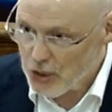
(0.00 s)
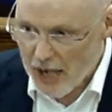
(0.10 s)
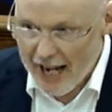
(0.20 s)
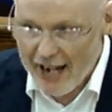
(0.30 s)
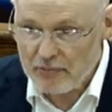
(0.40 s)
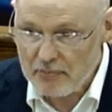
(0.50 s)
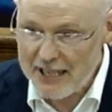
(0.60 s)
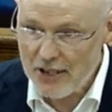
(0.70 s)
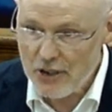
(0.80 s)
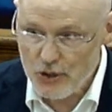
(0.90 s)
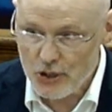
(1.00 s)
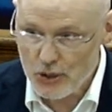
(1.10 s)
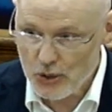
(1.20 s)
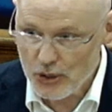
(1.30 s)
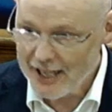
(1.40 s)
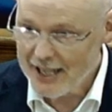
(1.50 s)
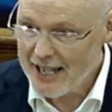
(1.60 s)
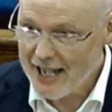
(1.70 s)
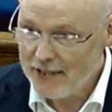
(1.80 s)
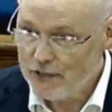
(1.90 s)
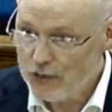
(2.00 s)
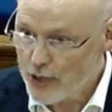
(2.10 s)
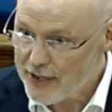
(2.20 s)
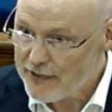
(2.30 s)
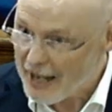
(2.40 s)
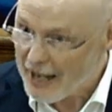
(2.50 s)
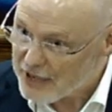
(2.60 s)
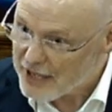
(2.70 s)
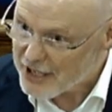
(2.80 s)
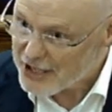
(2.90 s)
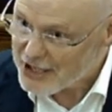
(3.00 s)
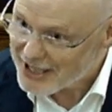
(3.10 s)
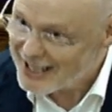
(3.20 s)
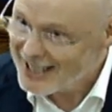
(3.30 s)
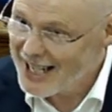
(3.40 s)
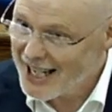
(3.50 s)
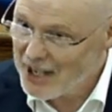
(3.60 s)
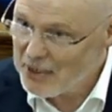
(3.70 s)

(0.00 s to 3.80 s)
I haven't been in through the door in 45 years, and I was